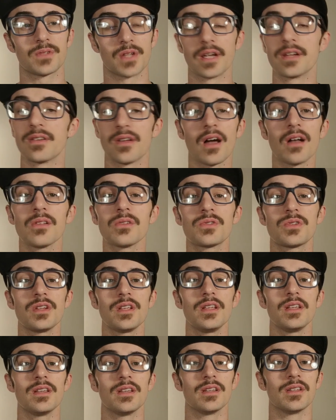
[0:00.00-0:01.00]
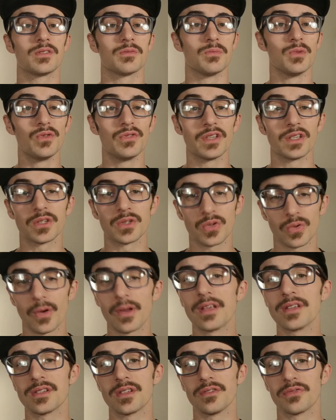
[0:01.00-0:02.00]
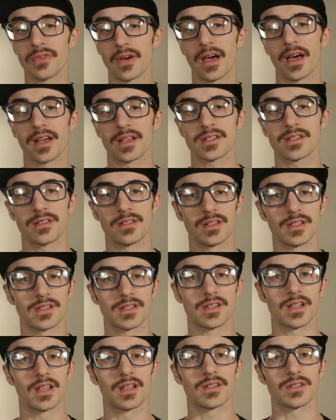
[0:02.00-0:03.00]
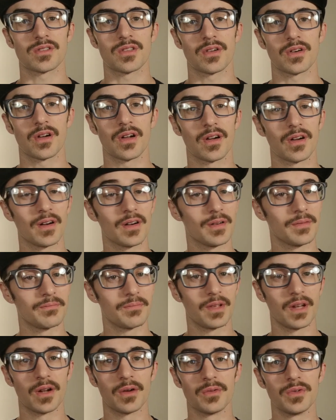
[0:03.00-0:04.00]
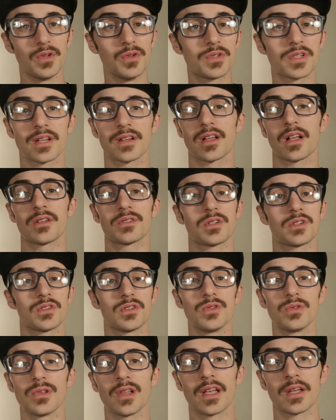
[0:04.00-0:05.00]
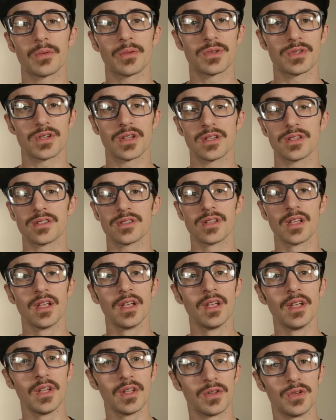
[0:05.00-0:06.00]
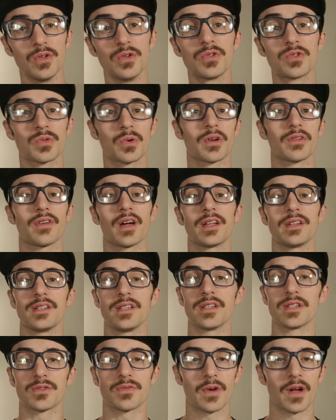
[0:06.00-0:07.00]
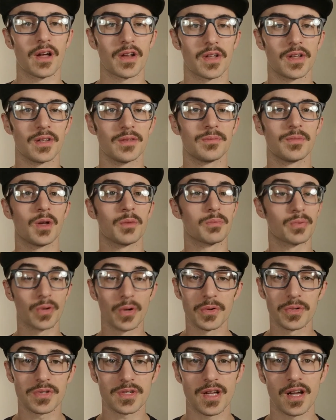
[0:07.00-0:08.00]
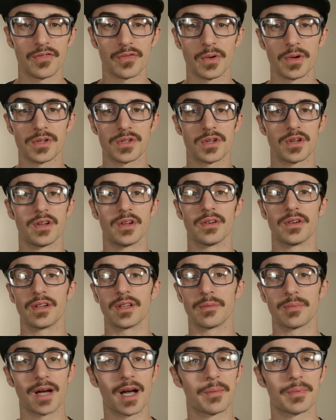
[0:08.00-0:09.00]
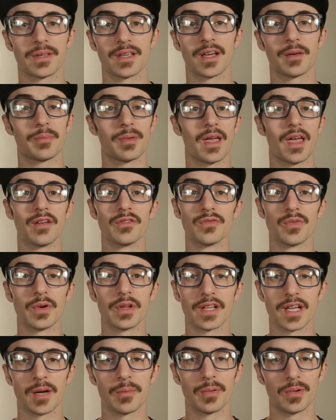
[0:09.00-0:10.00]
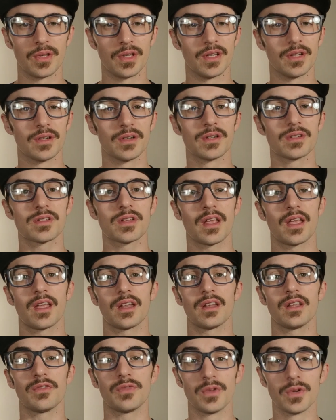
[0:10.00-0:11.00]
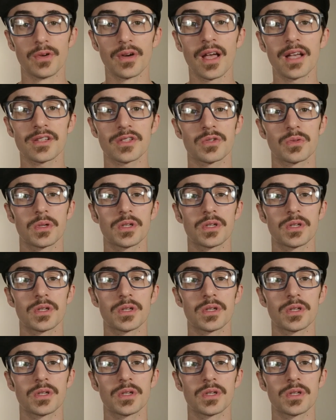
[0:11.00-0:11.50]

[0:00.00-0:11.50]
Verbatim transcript: technology is moving crazy fast these days. There are you know new technologies, new languages, new sort of ideas for how to approach software engineering popping up every couple years. And if you're not